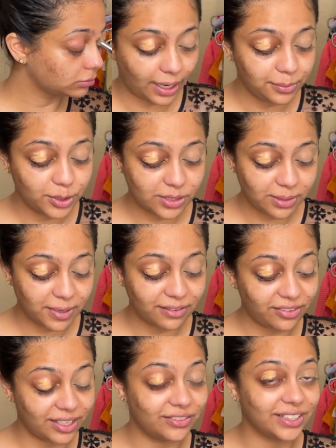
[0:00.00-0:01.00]
I'm using my
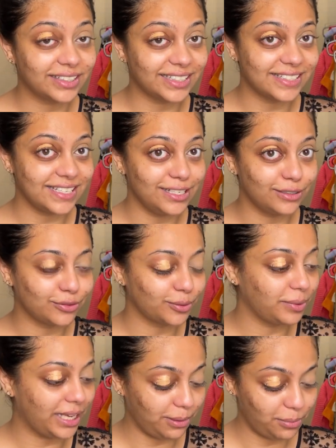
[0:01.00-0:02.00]
favorite concealer
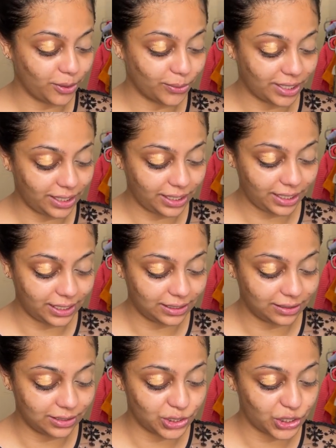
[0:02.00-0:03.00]
from K-beauty
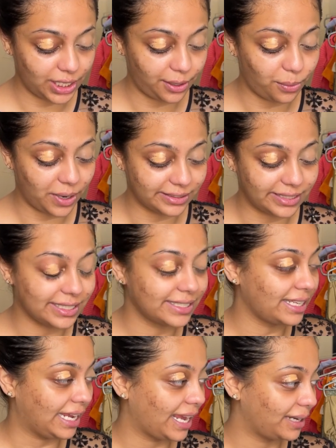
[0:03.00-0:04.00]
in the shade one
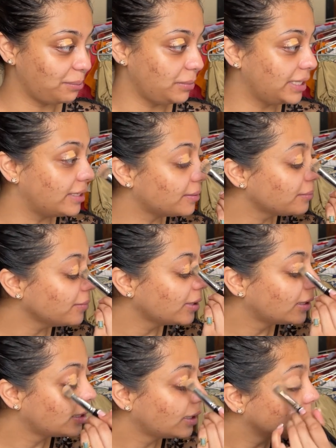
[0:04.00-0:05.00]
sixty N medium,
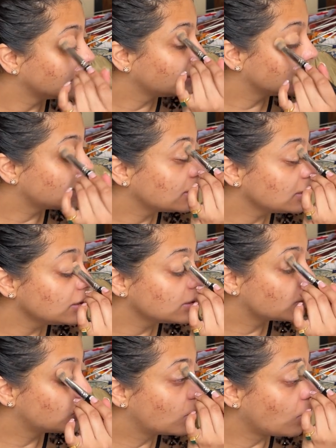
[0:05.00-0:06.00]
and this is
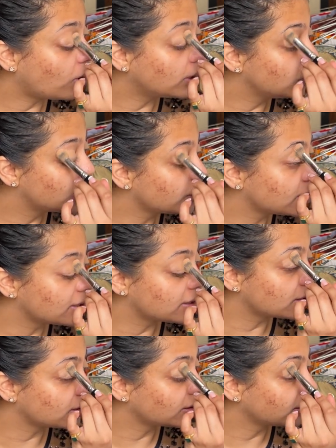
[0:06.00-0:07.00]

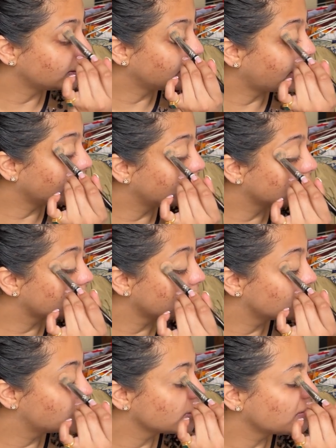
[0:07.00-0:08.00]
gorgeous. Like, this
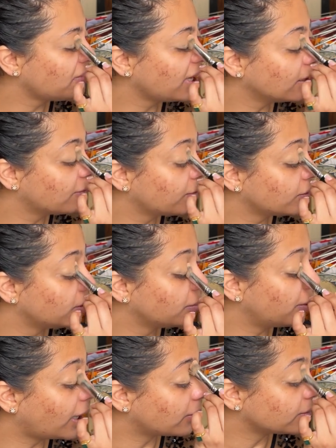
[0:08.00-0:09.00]
is just made for a
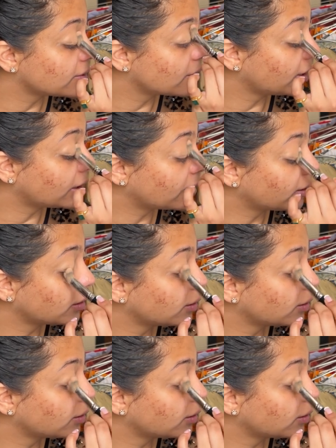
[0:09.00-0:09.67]
brown skin.